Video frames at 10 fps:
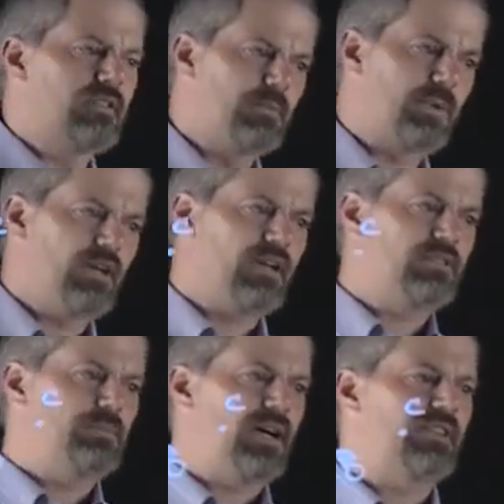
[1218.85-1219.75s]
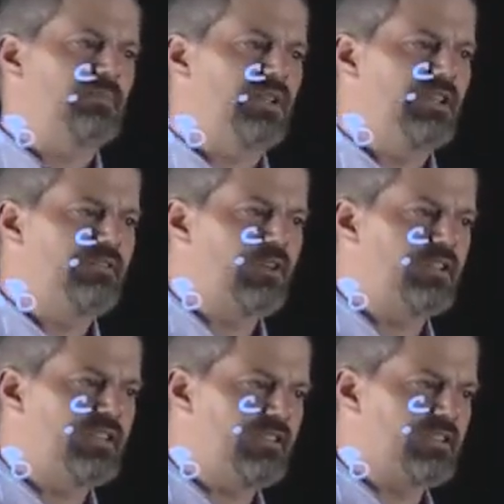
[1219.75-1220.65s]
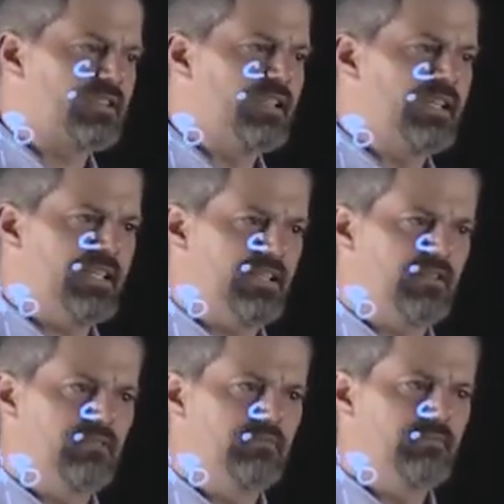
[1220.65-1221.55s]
The production possibility frontier is linear.